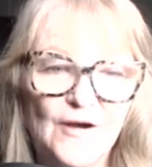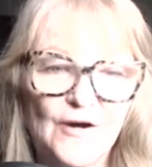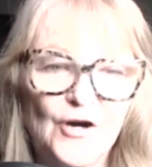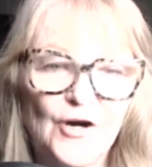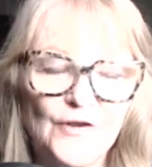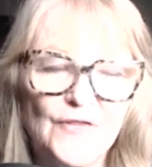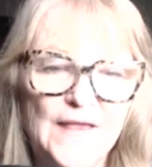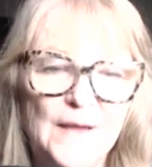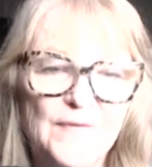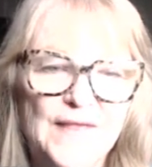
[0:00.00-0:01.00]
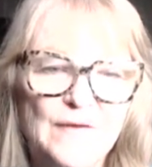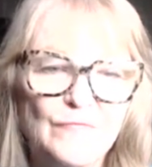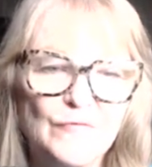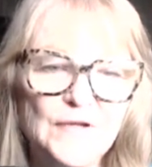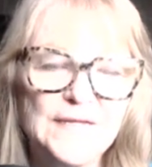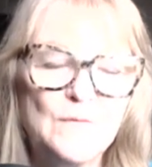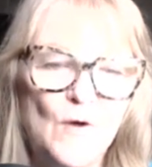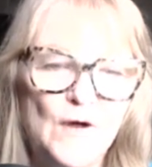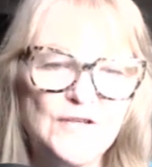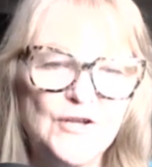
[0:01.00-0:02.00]
hurt them. They really
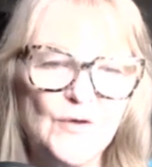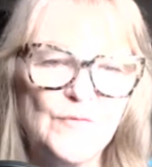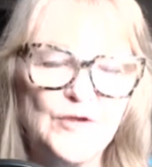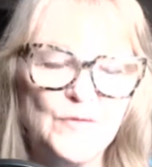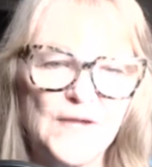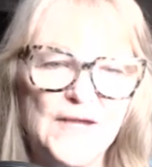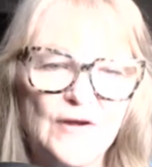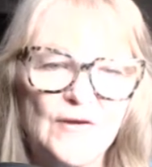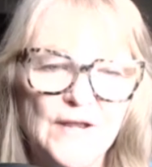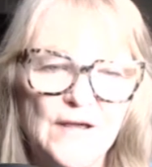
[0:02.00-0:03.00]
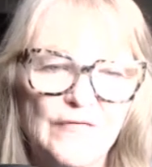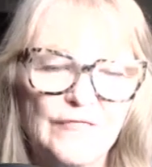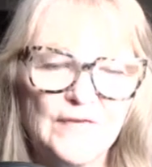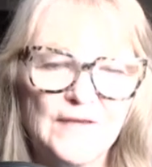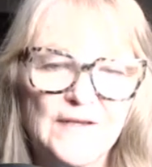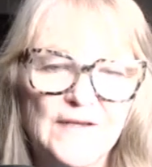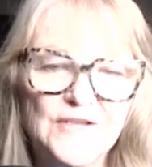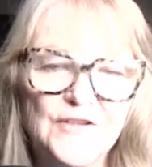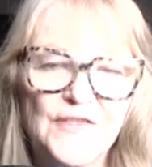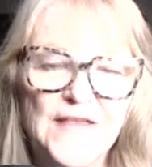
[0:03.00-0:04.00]
want to know that you care enough
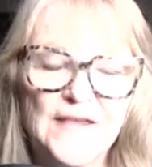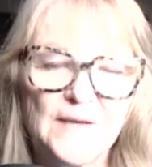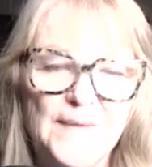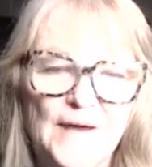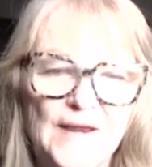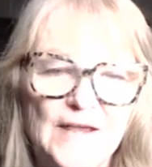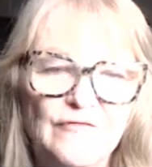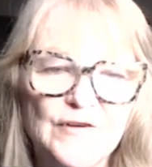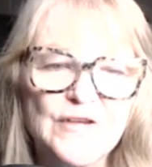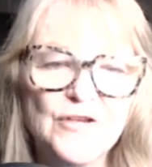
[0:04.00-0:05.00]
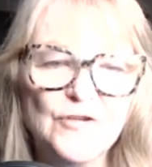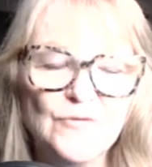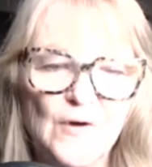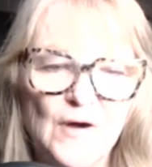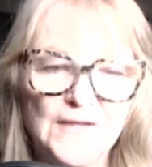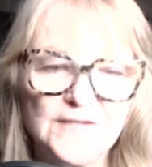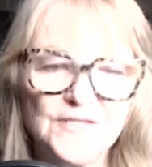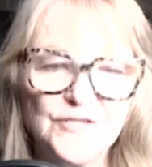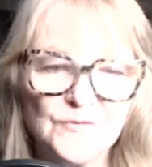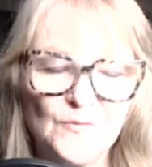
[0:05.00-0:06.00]
to think about every
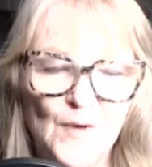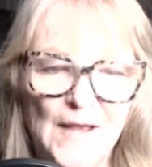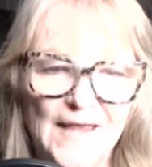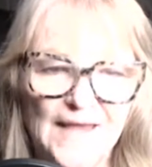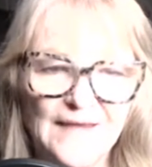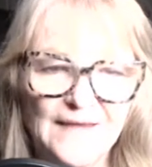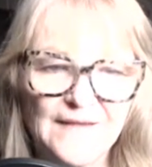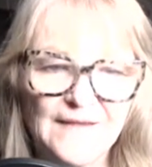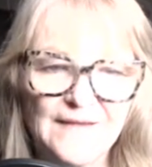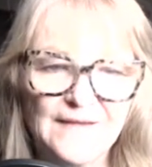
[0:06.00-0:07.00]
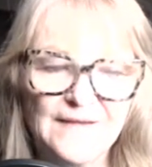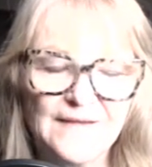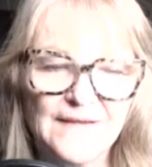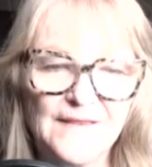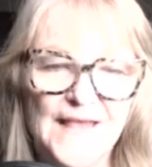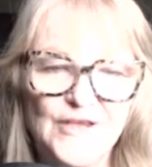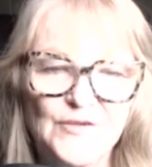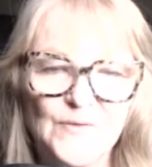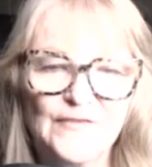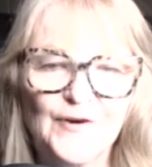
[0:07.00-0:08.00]
nuanced way that
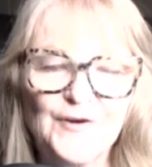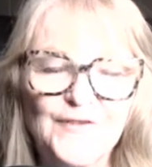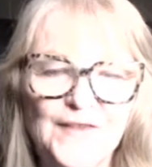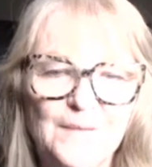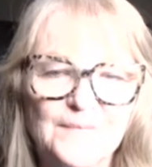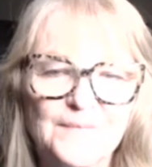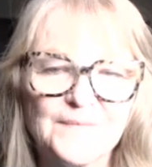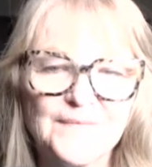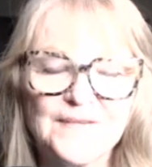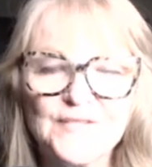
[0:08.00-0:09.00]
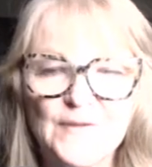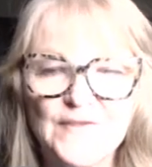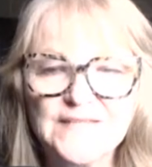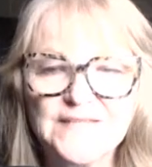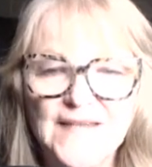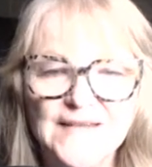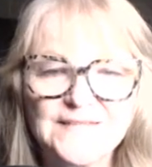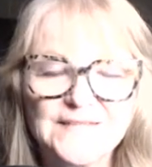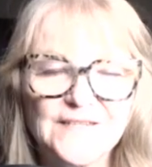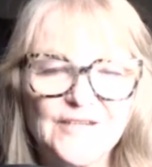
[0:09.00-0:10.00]
you have hurt them. So in this
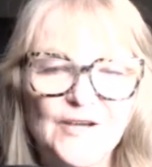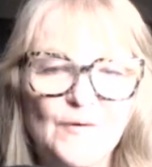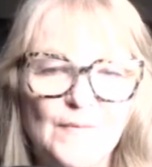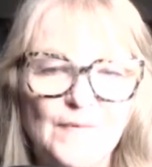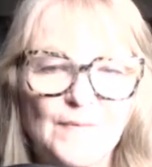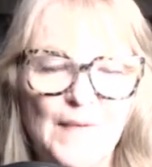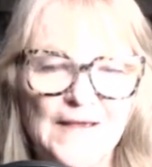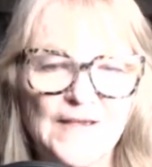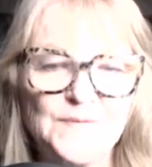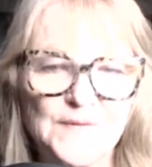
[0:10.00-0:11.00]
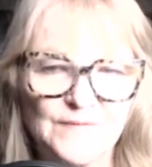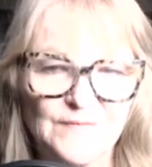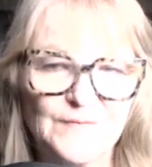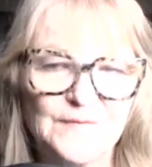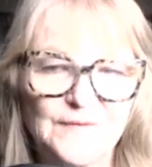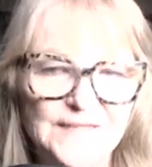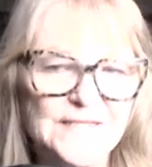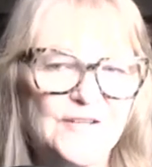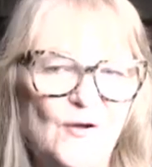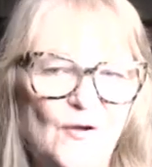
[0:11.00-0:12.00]
case, my husband
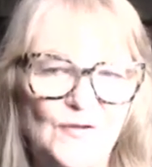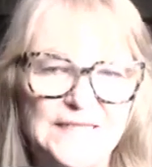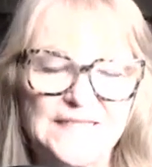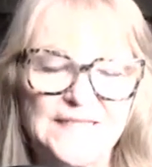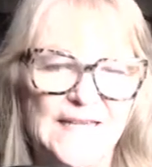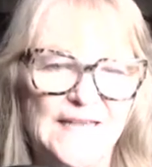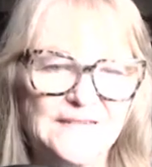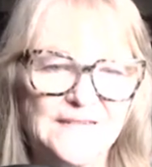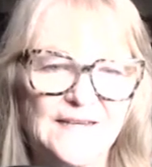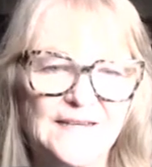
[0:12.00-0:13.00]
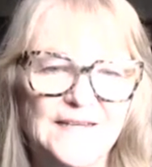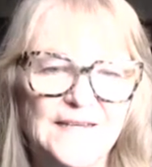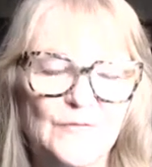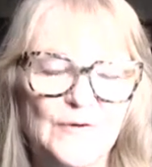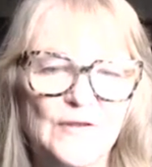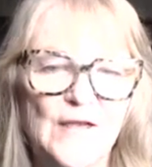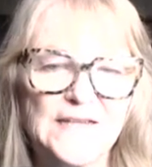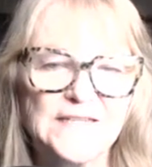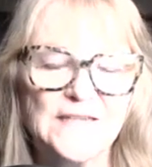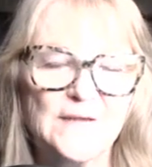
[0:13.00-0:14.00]
listed all these things that he
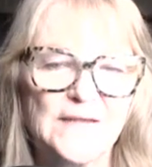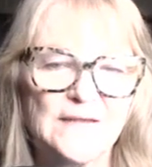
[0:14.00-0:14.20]
realized that